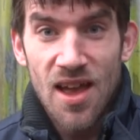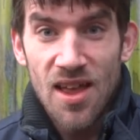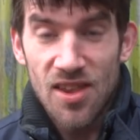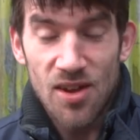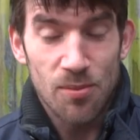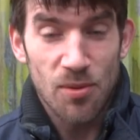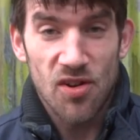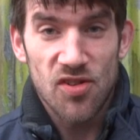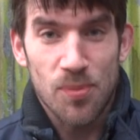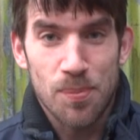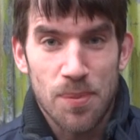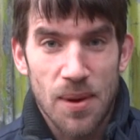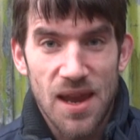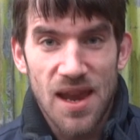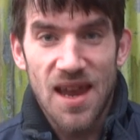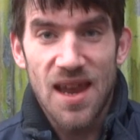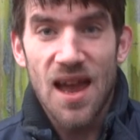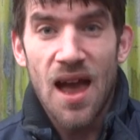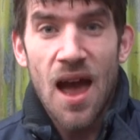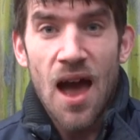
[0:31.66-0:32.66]
There must
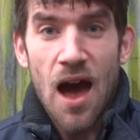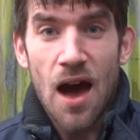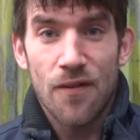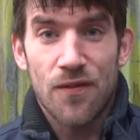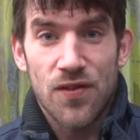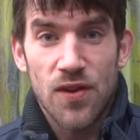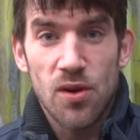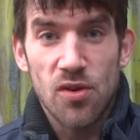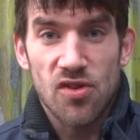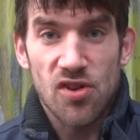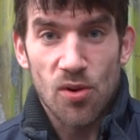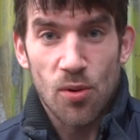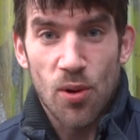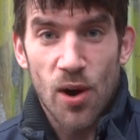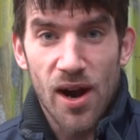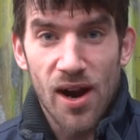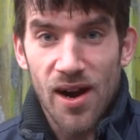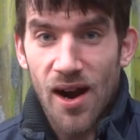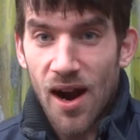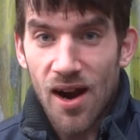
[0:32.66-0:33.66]
be a future
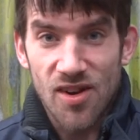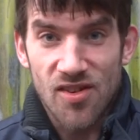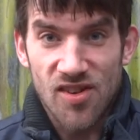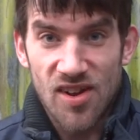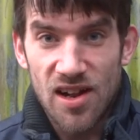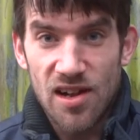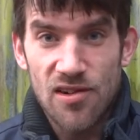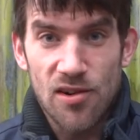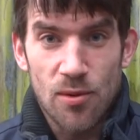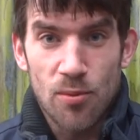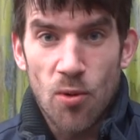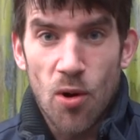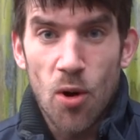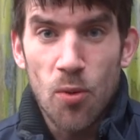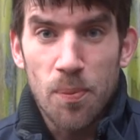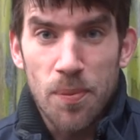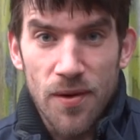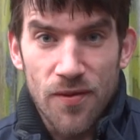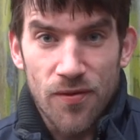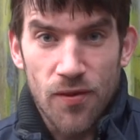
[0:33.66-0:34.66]
where our children
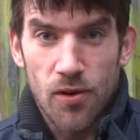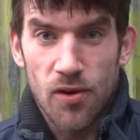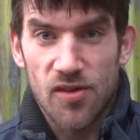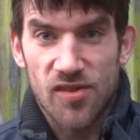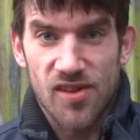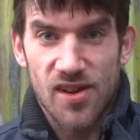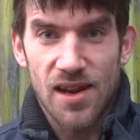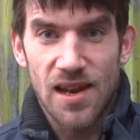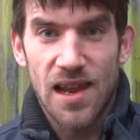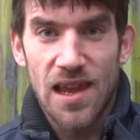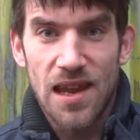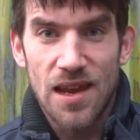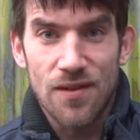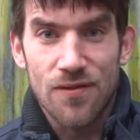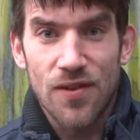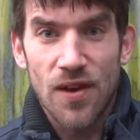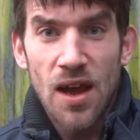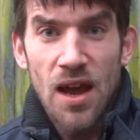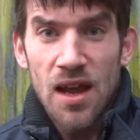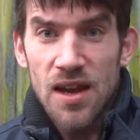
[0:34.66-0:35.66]
won't be forced to
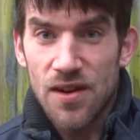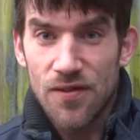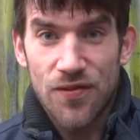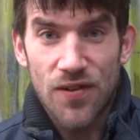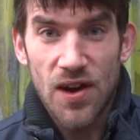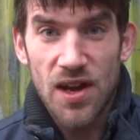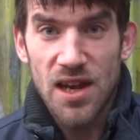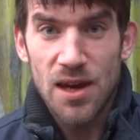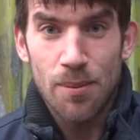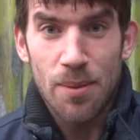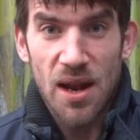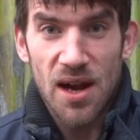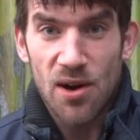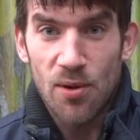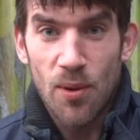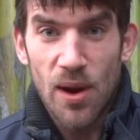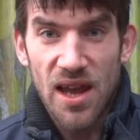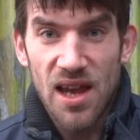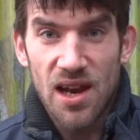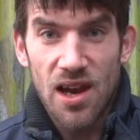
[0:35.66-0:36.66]
leave, to find a better
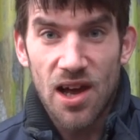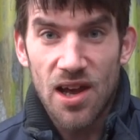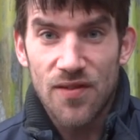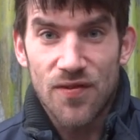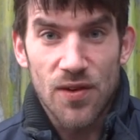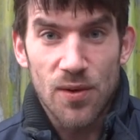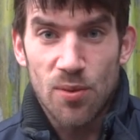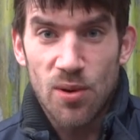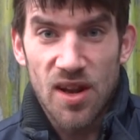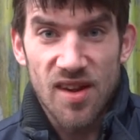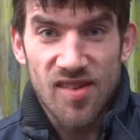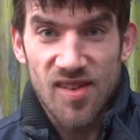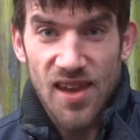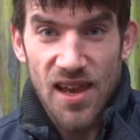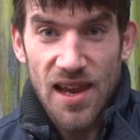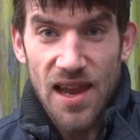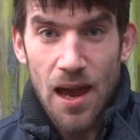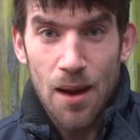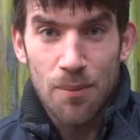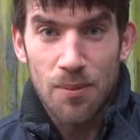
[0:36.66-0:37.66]
way of life in which they
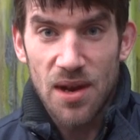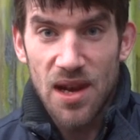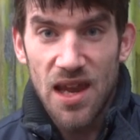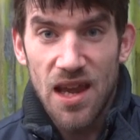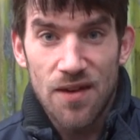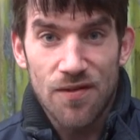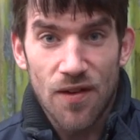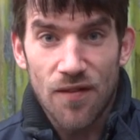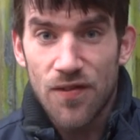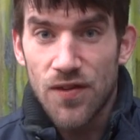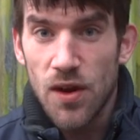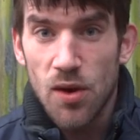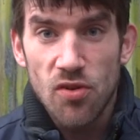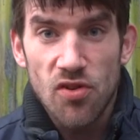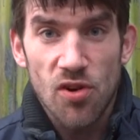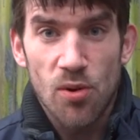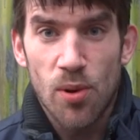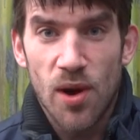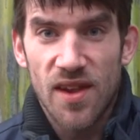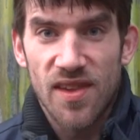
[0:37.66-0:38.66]
can believe, a
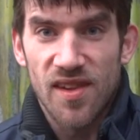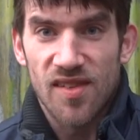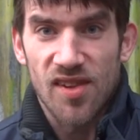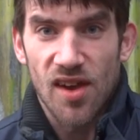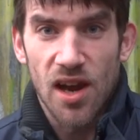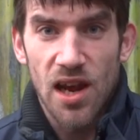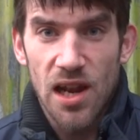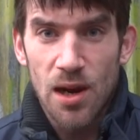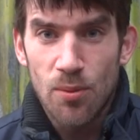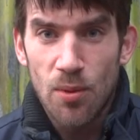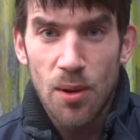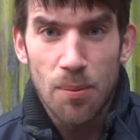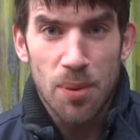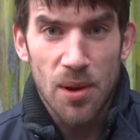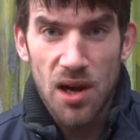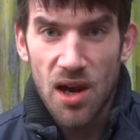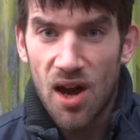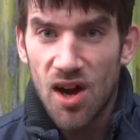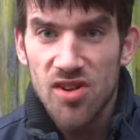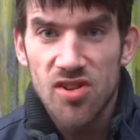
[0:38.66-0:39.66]
future where this island will
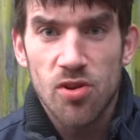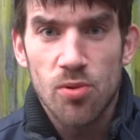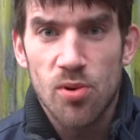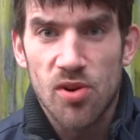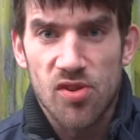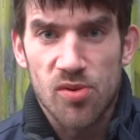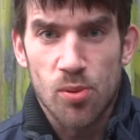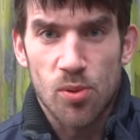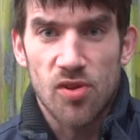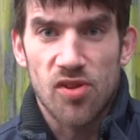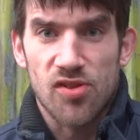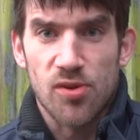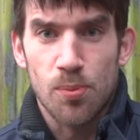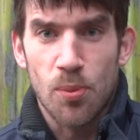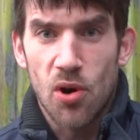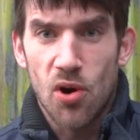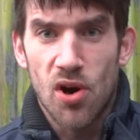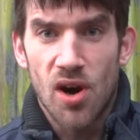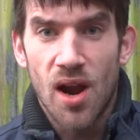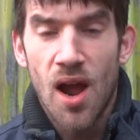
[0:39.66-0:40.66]
belong to us once
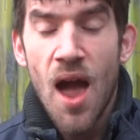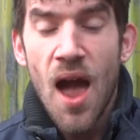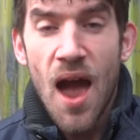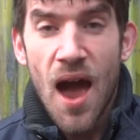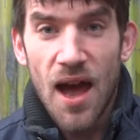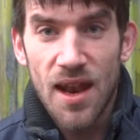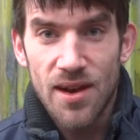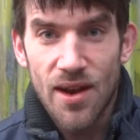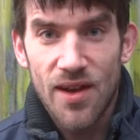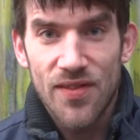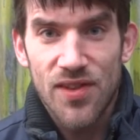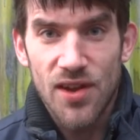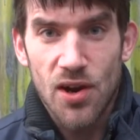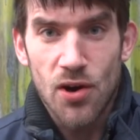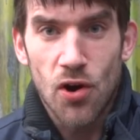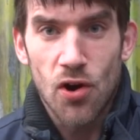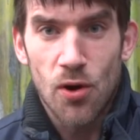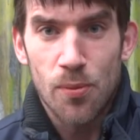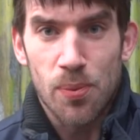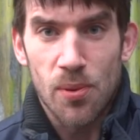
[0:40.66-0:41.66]
more and not the
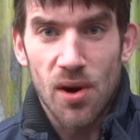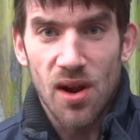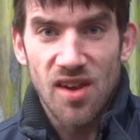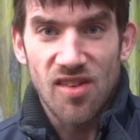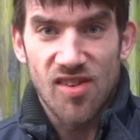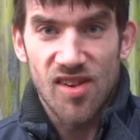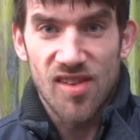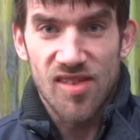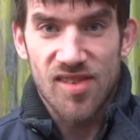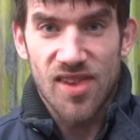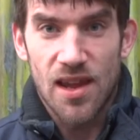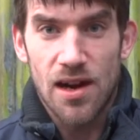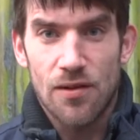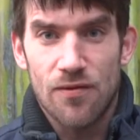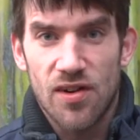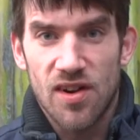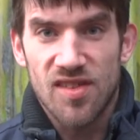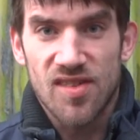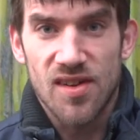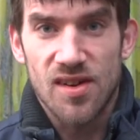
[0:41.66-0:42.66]
corporations that
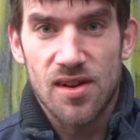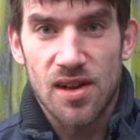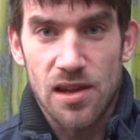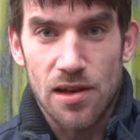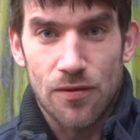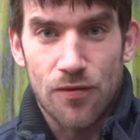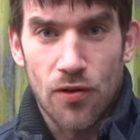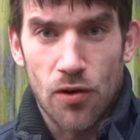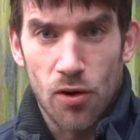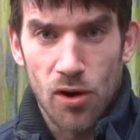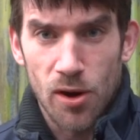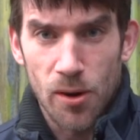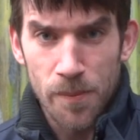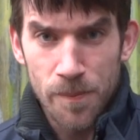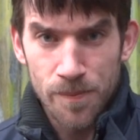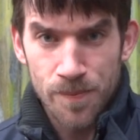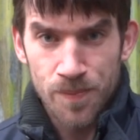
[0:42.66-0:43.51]
have risen to the fore.